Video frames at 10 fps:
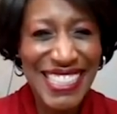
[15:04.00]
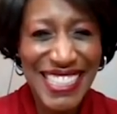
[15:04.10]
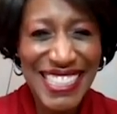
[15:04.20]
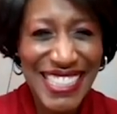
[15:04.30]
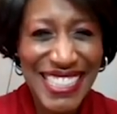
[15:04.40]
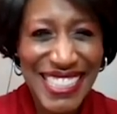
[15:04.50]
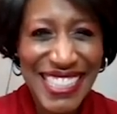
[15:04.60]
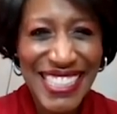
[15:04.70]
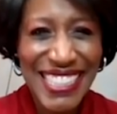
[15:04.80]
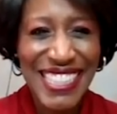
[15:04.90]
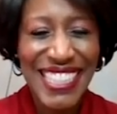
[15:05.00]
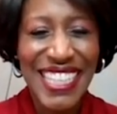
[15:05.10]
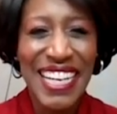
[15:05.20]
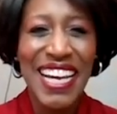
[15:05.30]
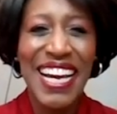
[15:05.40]

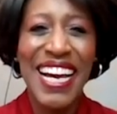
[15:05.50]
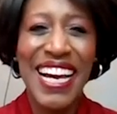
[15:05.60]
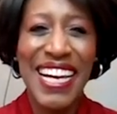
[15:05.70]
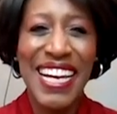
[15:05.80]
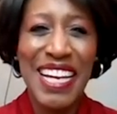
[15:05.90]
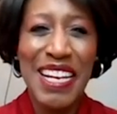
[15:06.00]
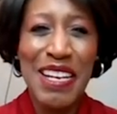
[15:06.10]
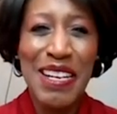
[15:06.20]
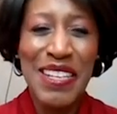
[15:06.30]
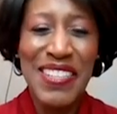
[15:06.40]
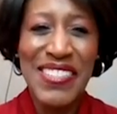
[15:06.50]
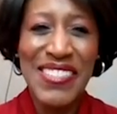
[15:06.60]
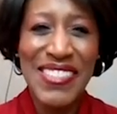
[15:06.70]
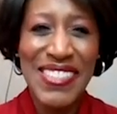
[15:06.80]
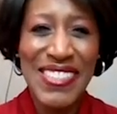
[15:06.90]

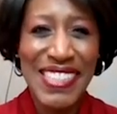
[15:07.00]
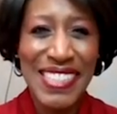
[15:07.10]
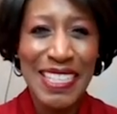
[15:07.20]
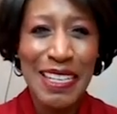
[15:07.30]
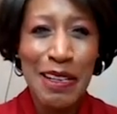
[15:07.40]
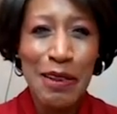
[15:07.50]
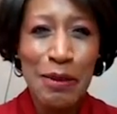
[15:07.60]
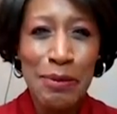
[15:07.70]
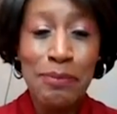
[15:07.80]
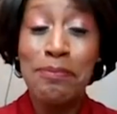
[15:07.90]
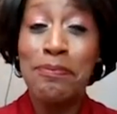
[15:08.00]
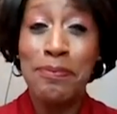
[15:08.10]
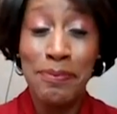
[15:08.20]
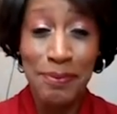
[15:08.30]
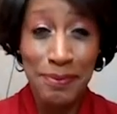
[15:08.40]

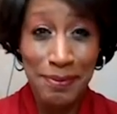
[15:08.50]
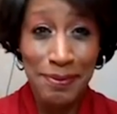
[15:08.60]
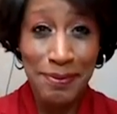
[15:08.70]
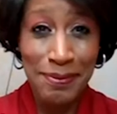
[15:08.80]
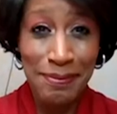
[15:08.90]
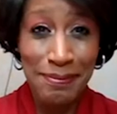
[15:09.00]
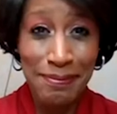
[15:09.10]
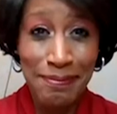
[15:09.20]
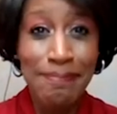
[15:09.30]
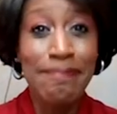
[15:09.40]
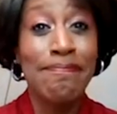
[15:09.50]
No words are spoken by the person on screen.